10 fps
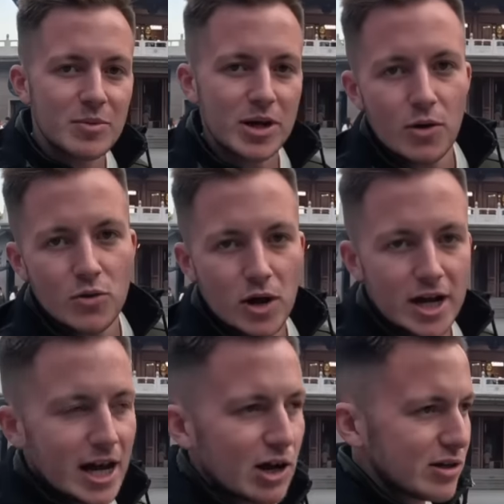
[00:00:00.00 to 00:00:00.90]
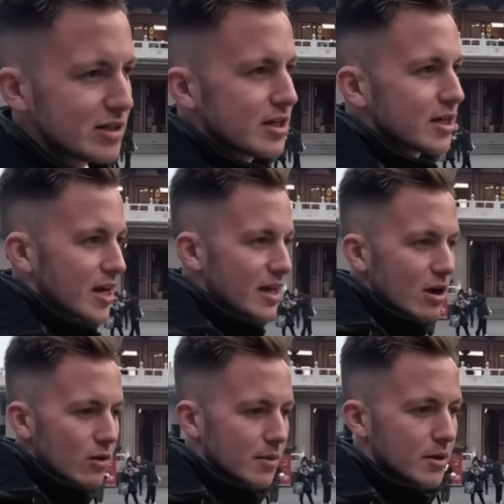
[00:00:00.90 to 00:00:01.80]
but it won't work out. Okay,
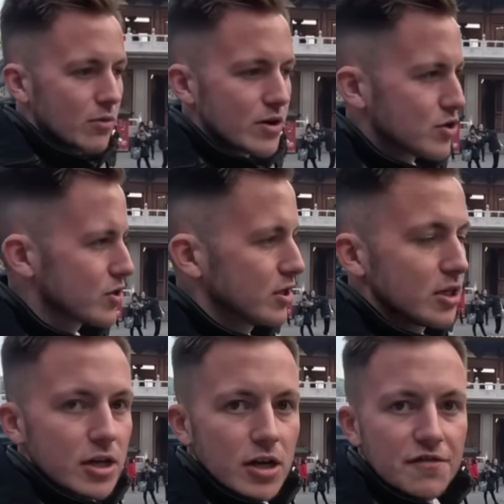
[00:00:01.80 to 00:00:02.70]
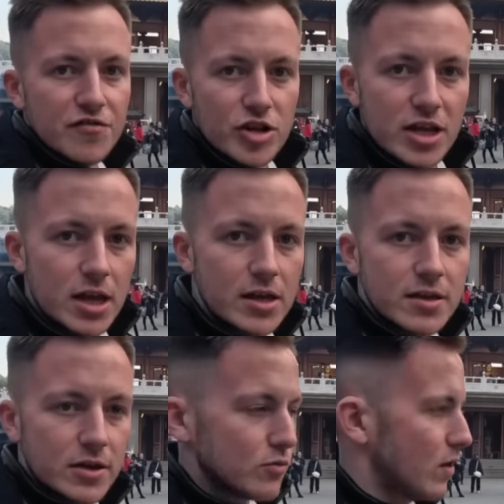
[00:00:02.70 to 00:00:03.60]
now I'm going to wish for an
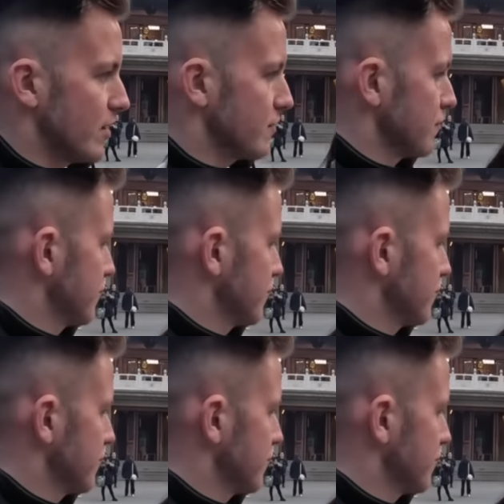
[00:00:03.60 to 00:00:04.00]
Indian wife.